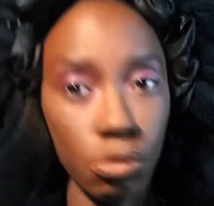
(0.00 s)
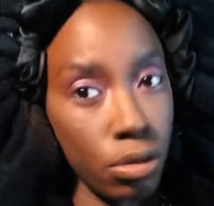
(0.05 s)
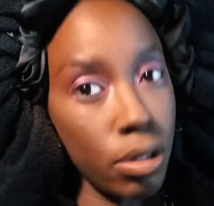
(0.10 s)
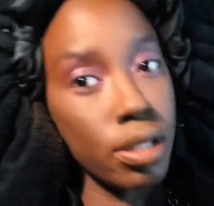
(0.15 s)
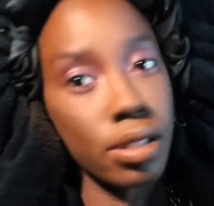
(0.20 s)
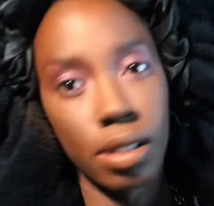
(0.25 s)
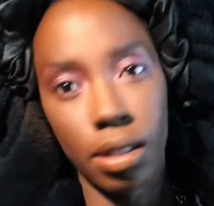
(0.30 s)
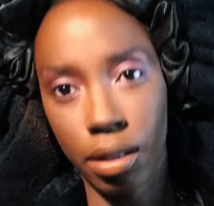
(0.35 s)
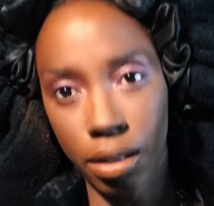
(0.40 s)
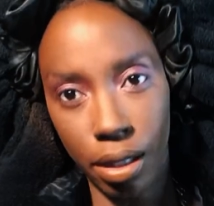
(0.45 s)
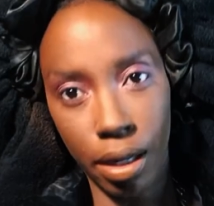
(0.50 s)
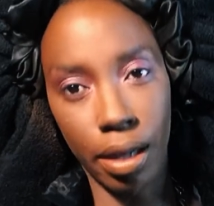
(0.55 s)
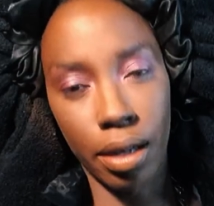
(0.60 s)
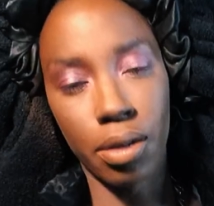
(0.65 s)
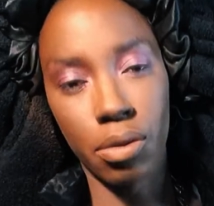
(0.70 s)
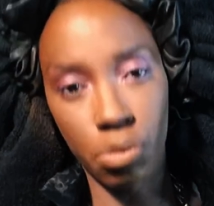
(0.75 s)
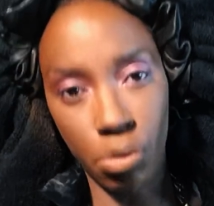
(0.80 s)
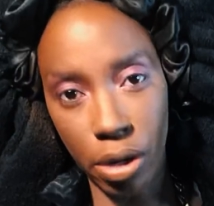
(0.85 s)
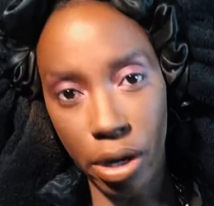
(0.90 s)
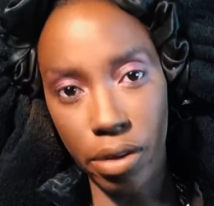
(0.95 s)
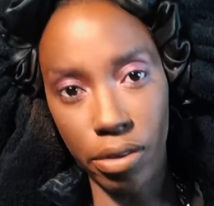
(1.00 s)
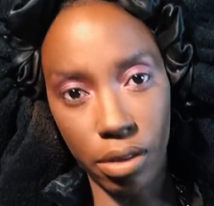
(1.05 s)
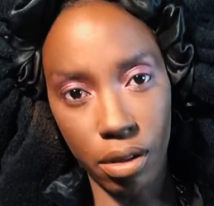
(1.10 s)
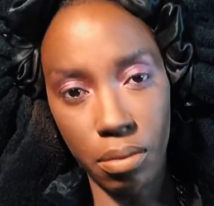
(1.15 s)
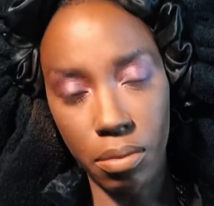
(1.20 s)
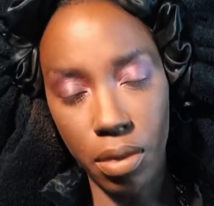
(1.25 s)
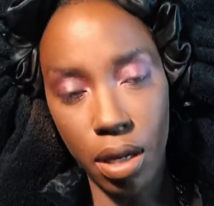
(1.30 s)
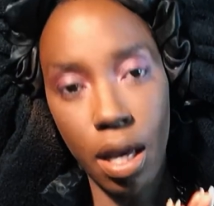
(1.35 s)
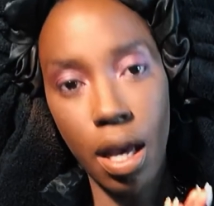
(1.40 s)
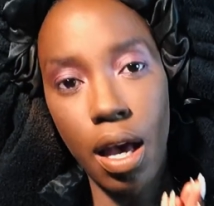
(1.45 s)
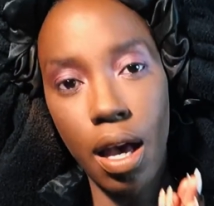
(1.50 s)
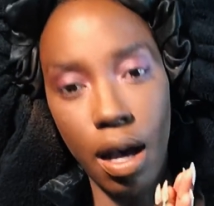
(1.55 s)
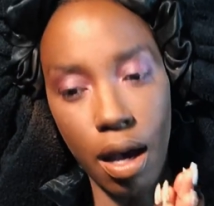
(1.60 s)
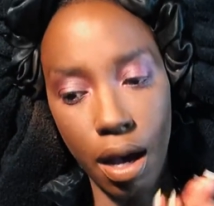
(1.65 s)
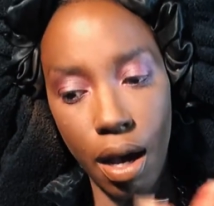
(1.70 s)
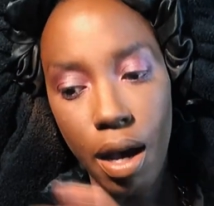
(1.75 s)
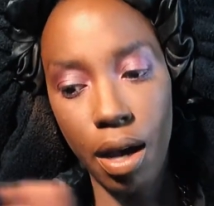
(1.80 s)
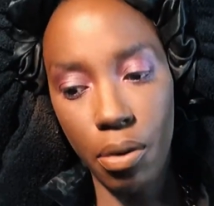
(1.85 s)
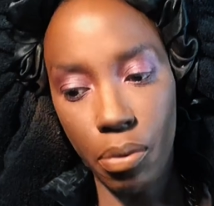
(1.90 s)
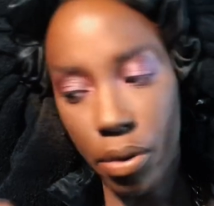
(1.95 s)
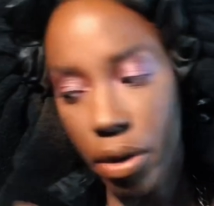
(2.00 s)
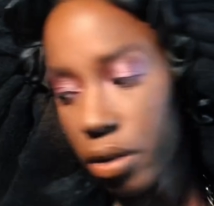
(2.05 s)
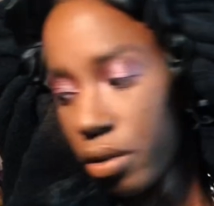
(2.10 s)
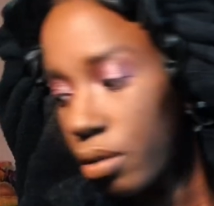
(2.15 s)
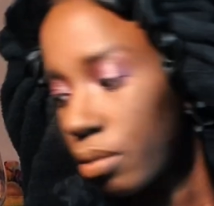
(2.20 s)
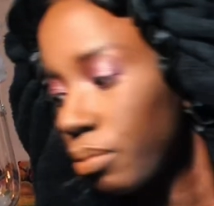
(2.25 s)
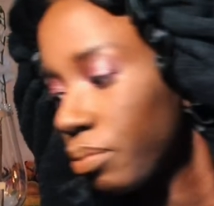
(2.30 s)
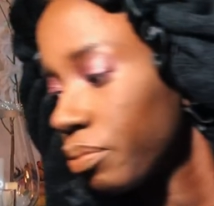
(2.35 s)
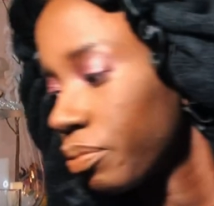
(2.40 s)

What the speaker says: reason that I can wear them. I wear them.